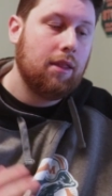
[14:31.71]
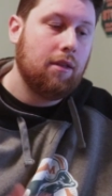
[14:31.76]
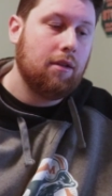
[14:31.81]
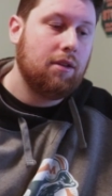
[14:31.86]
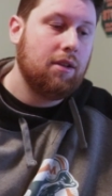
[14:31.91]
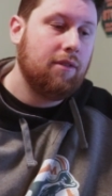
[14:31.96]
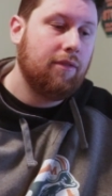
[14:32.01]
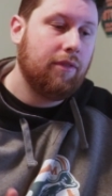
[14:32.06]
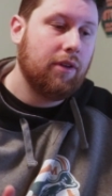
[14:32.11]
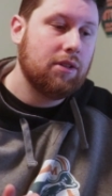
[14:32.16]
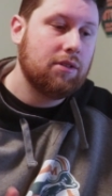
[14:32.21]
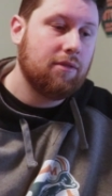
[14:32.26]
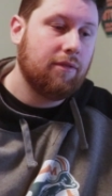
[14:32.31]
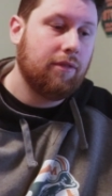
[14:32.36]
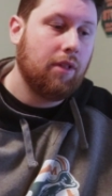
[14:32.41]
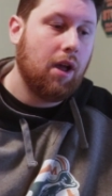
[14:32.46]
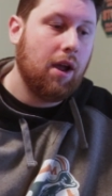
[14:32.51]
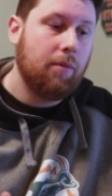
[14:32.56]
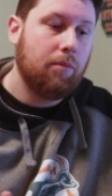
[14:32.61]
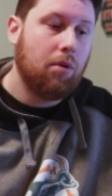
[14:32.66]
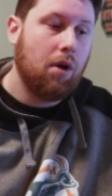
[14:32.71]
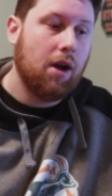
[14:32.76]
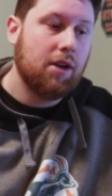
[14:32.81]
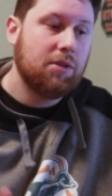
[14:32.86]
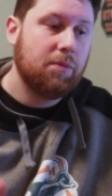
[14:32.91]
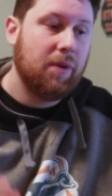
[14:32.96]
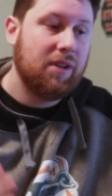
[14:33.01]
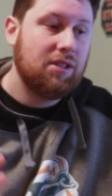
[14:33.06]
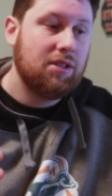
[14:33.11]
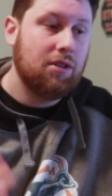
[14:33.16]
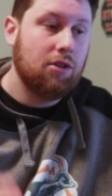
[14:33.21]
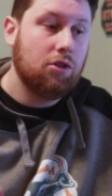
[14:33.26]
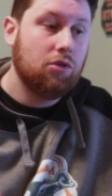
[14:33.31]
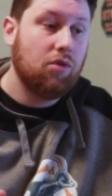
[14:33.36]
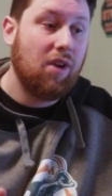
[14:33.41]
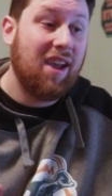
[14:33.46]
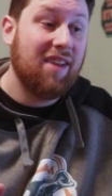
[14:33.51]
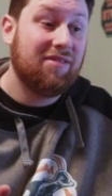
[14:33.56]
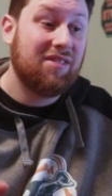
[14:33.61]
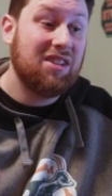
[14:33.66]
the defensive line prospects in the
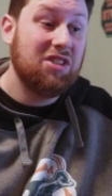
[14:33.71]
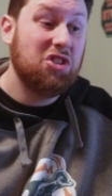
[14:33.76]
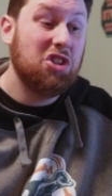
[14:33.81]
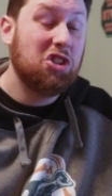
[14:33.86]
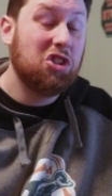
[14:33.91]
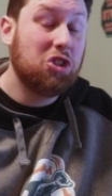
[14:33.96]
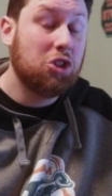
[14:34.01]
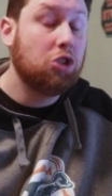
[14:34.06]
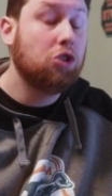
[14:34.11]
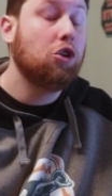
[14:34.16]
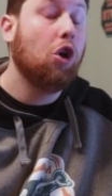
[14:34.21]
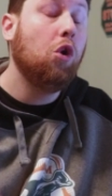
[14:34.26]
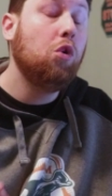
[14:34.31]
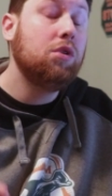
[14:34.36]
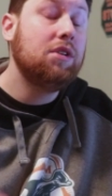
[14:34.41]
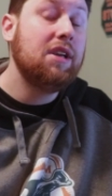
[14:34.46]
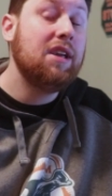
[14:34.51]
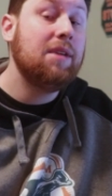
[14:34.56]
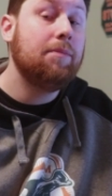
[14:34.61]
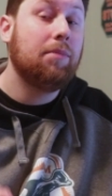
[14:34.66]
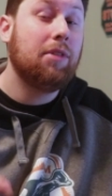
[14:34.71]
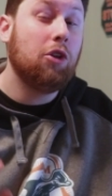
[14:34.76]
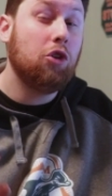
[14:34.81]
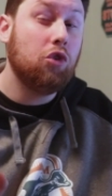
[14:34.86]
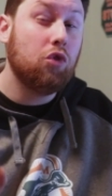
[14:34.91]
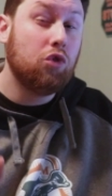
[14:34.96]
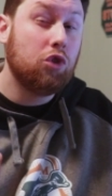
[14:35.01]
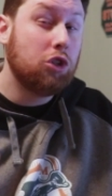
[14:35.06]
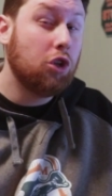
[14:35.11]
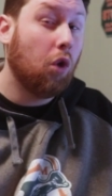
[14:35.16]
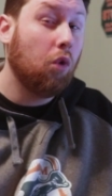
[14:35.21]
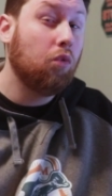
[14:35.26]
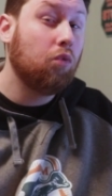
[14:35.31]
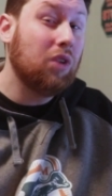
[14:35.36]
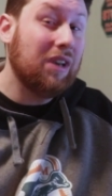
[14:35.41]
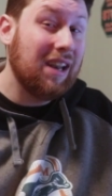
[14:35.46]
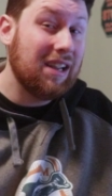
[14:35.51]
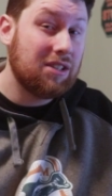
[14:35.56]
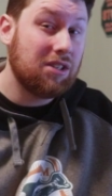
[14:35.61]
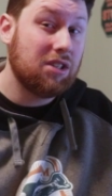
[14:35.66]
draft, because it's so deep that you
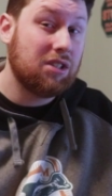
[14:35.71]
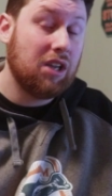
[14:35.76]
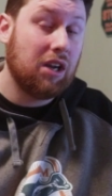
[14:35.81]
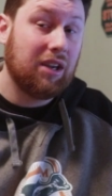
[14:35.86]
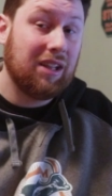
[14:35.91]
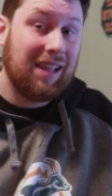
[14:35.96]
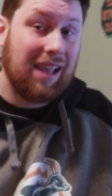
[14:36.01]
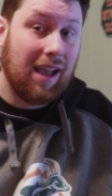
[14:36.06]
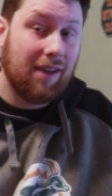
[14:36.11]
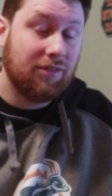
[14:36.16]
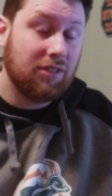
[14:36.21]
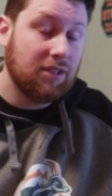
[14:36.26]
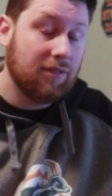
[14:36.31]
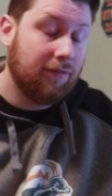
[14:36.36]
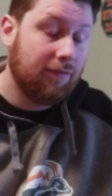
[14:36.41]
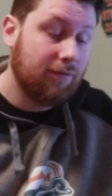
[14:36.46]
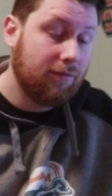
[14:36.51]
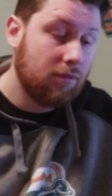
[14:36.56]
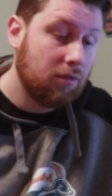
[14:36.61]
don't necessarily have to,